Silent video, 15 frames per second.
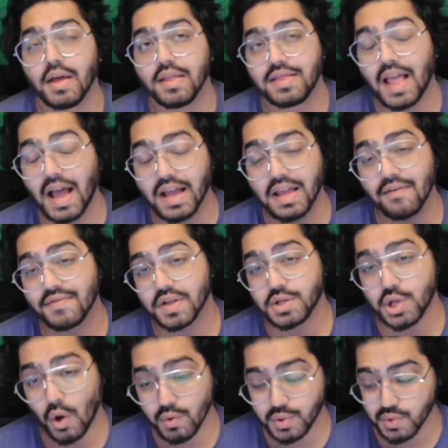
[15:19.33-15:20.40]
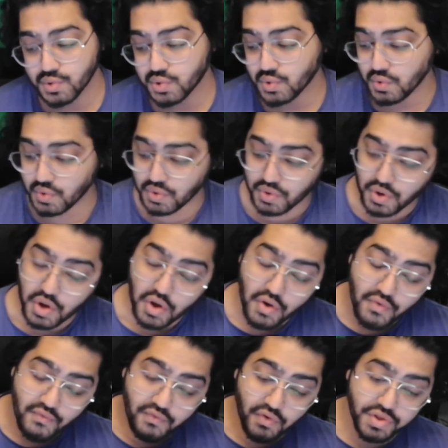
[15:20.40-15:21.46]
that gives a total score
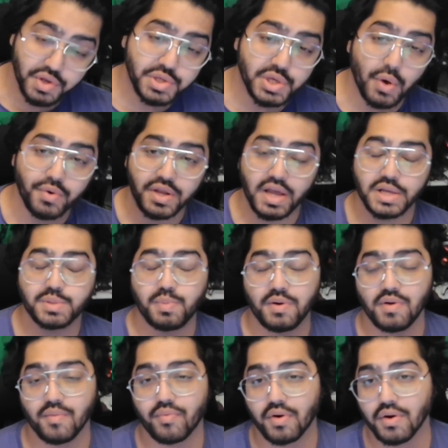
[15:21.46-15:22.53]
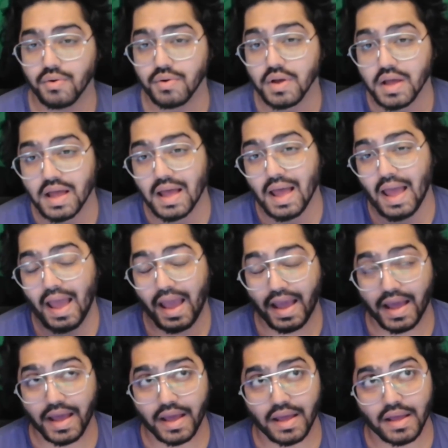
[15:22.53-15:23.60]
for the Sony Xperia Pro a
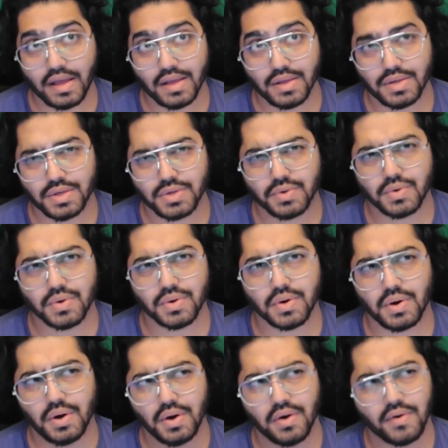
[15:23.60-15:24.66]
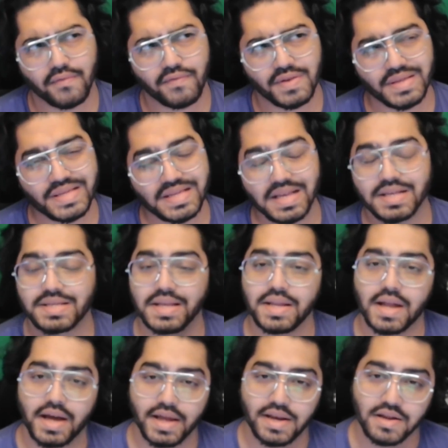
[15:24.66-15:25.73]
score of
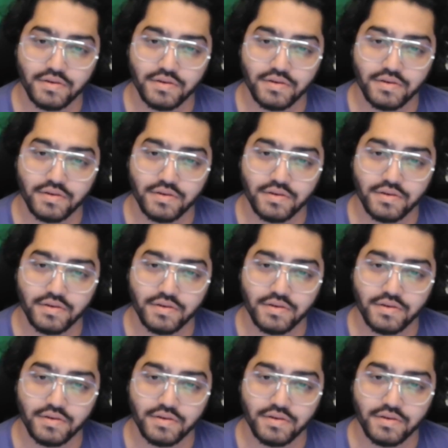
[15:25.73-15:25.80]
69.